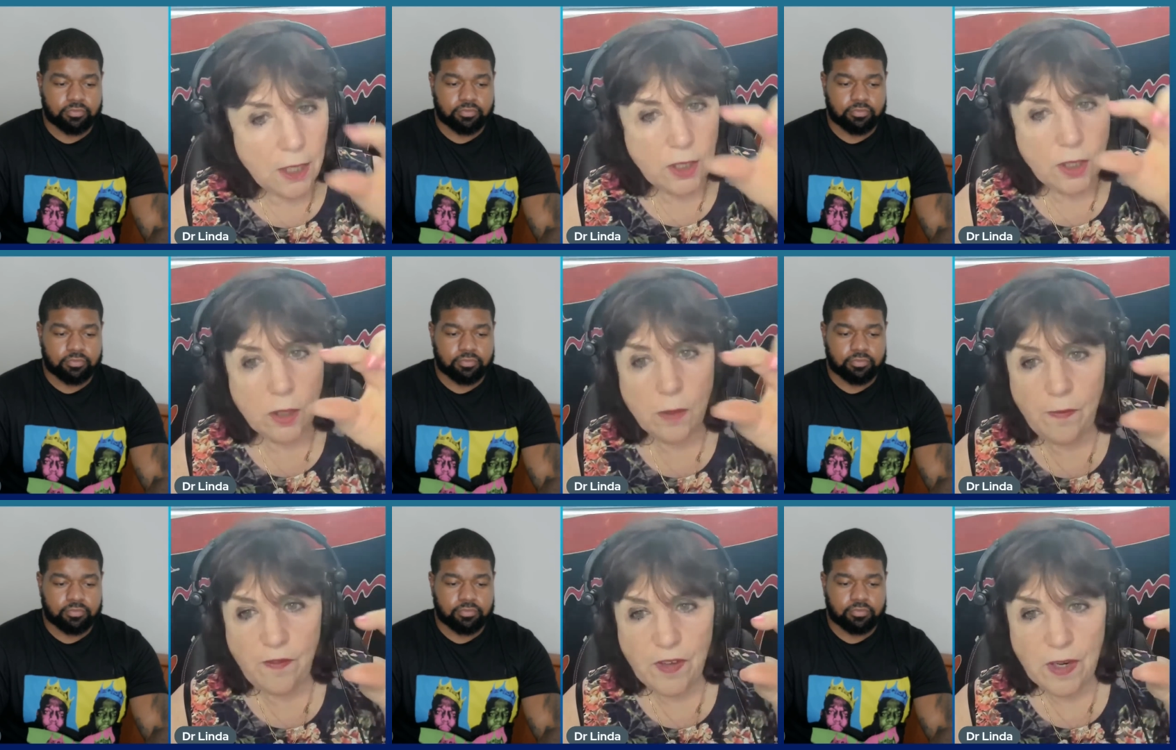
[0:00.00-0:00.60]

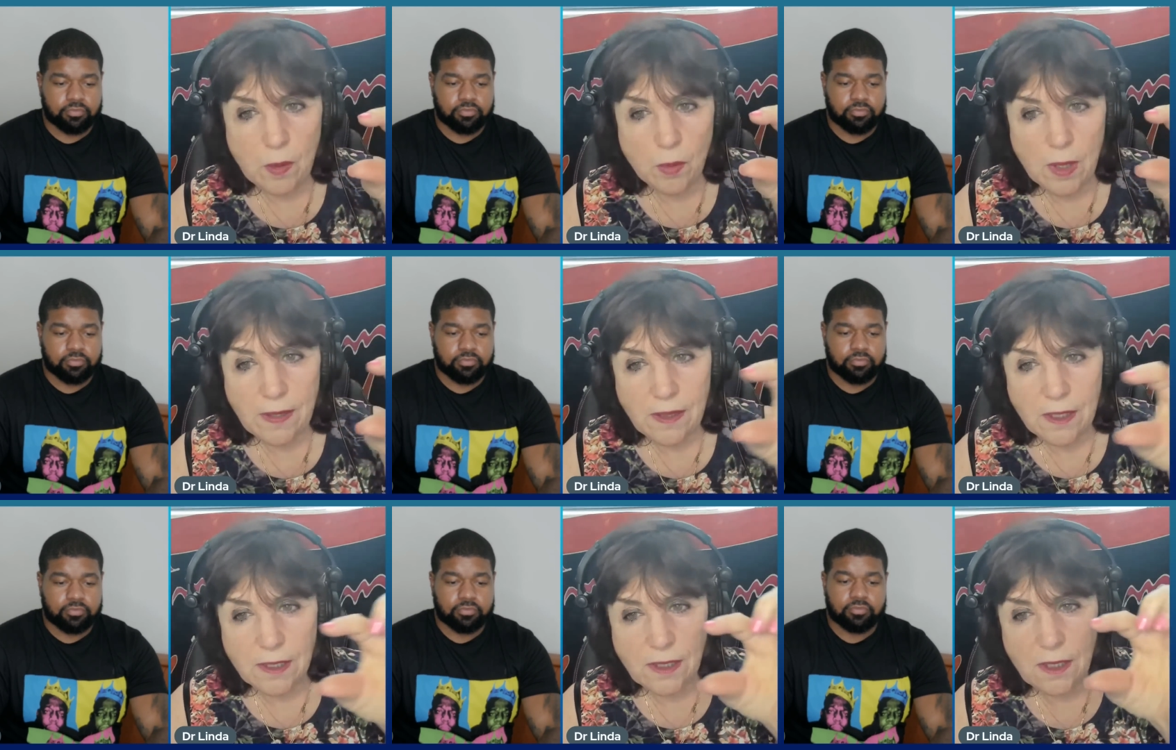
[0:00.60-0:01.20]
Speaker 1: Her feet were
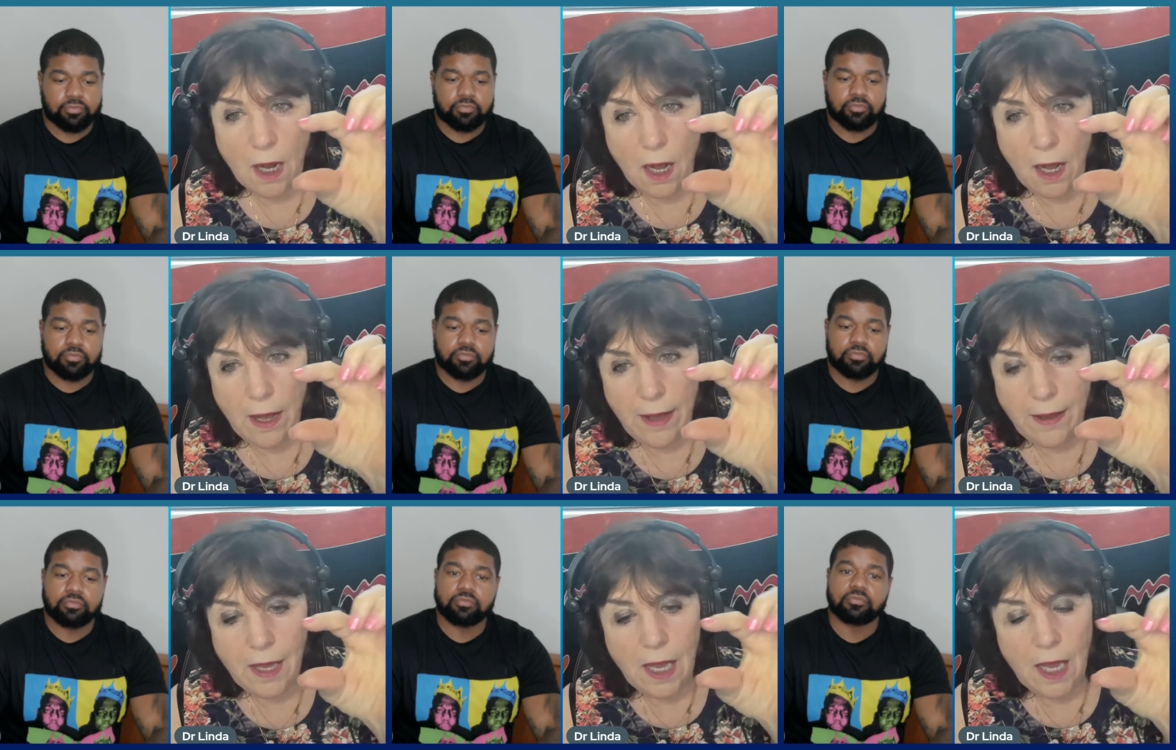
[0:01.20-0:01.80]
like this
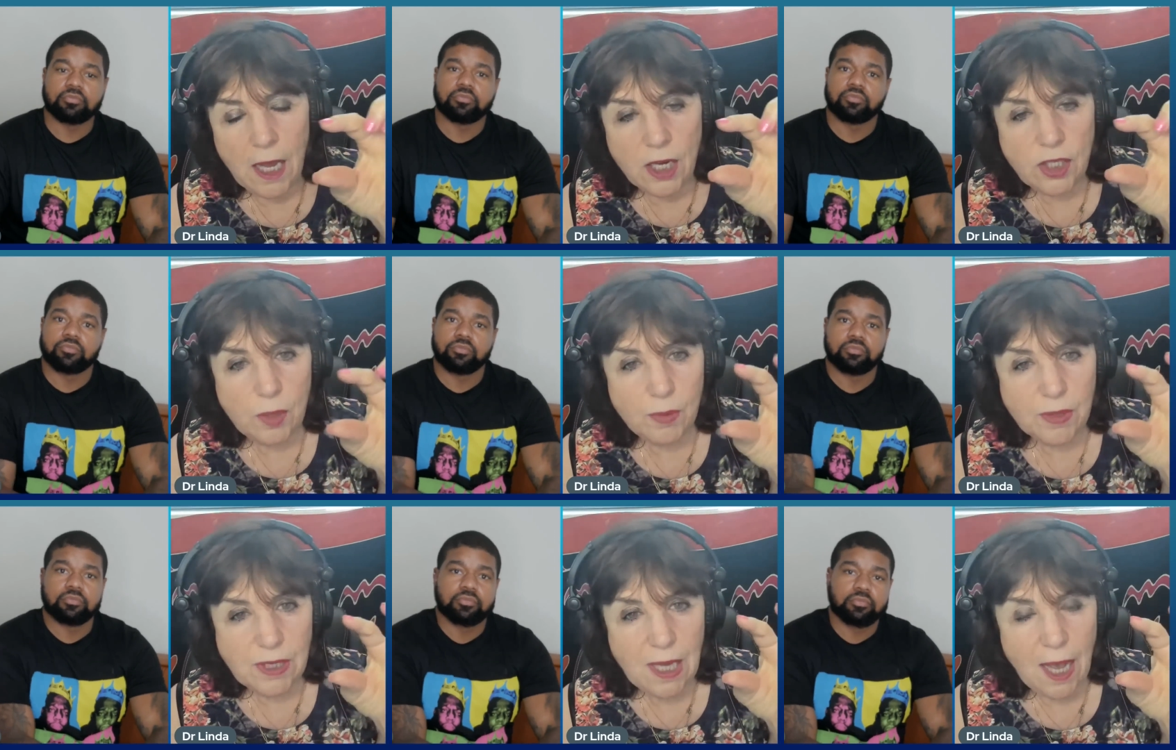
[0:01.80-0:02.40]
high. She
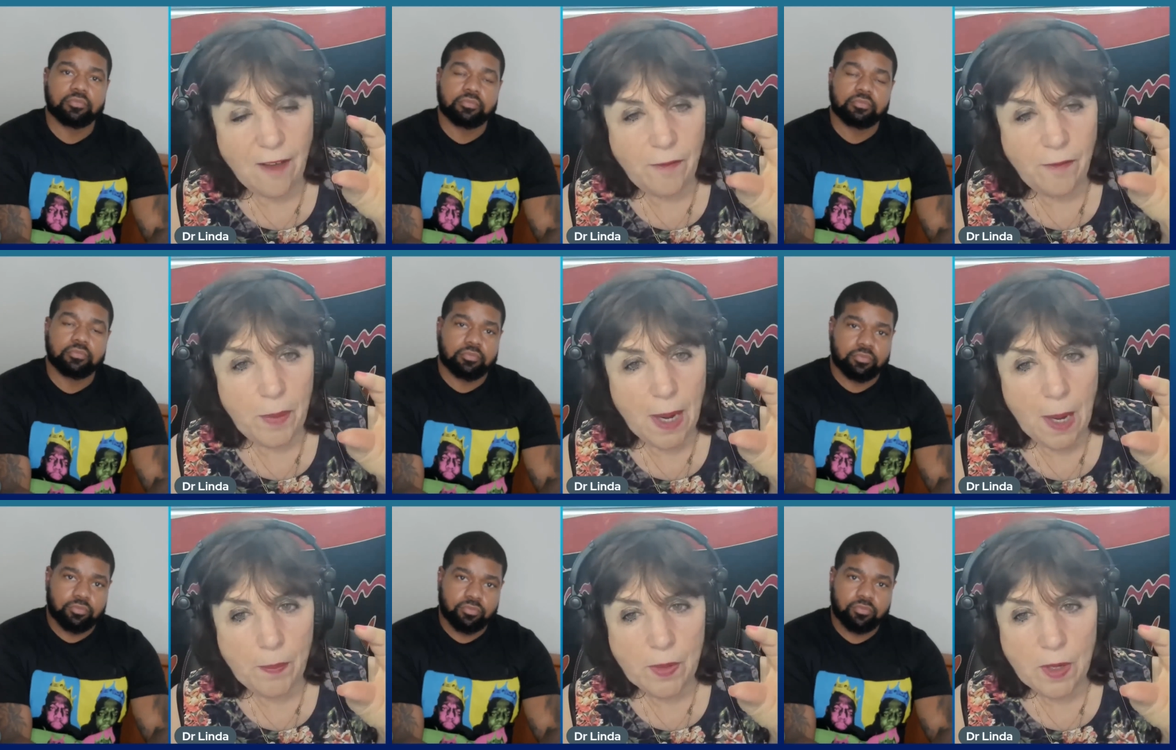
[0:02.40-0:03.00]
was half
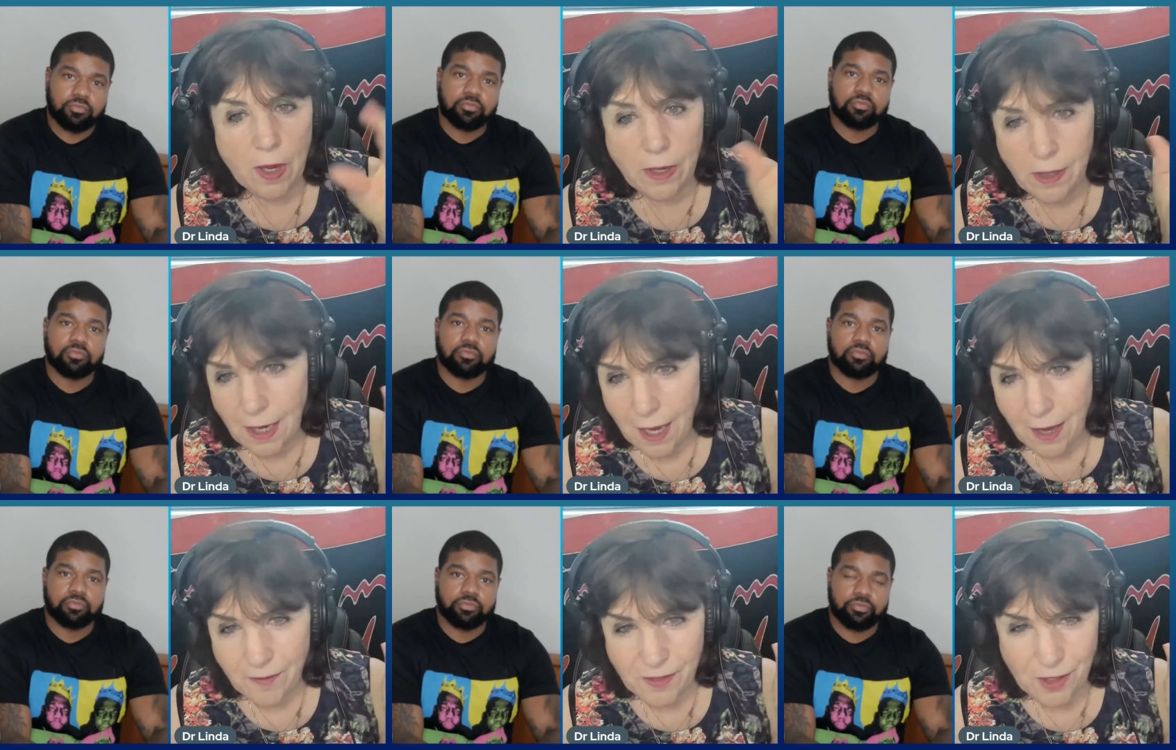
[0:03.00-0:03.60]
Papillon and
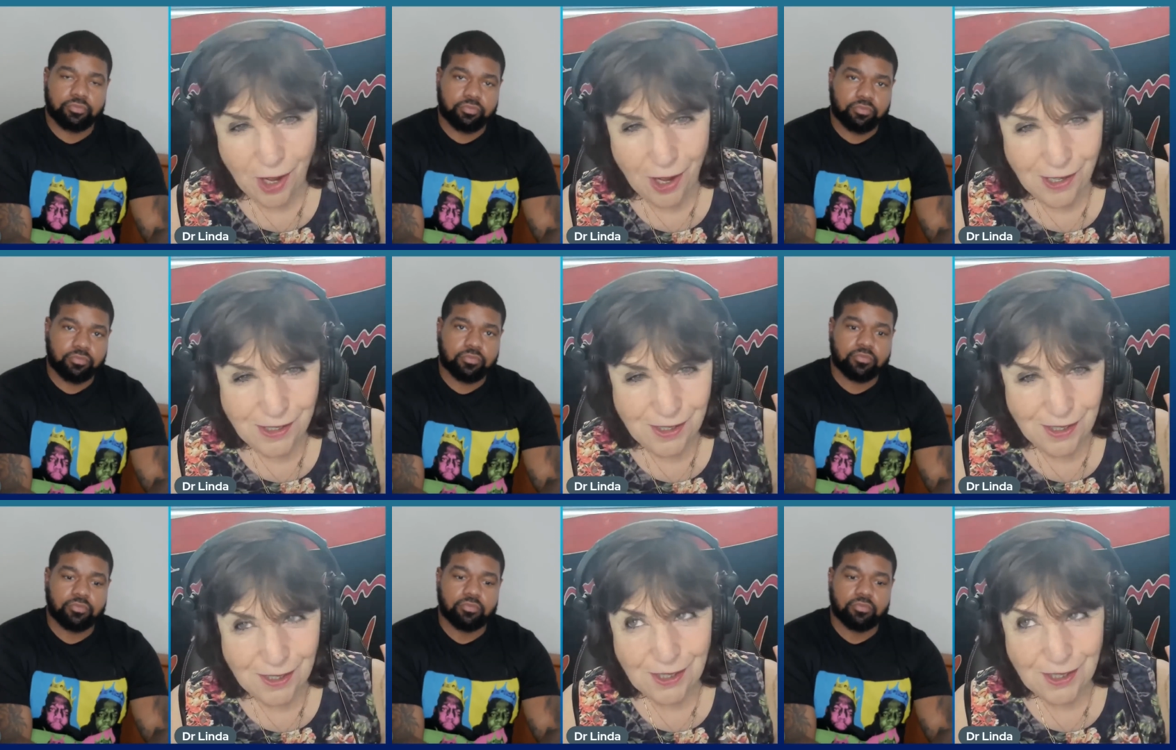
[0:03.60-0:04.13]
half Dachshund.